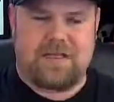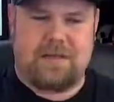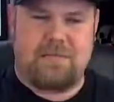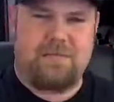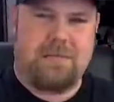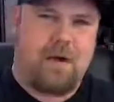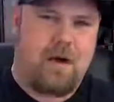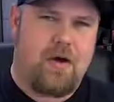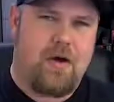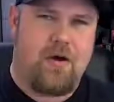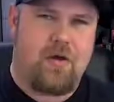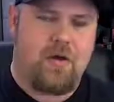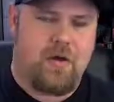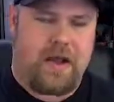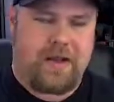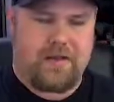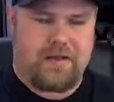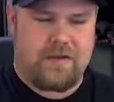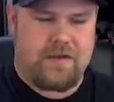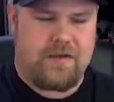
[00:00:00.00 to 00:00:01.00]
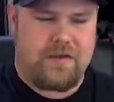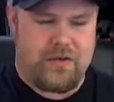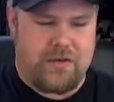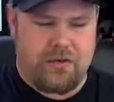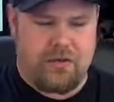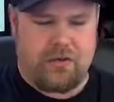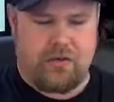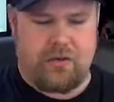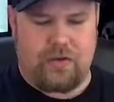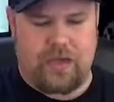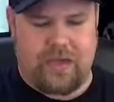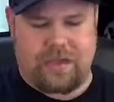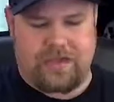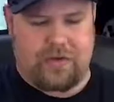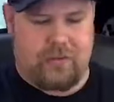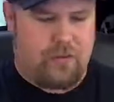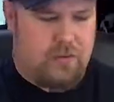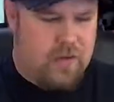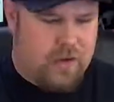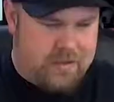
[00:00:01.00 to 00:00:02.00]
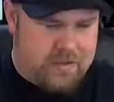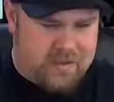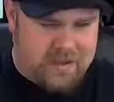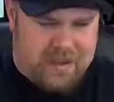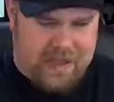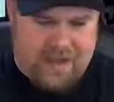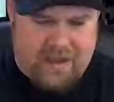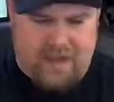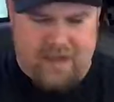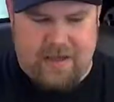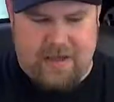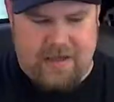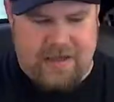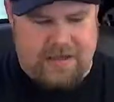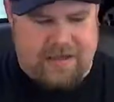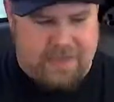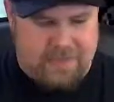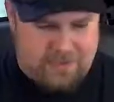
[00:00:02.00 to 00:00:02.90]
the Bow, like the Jewel, like the 1K, like the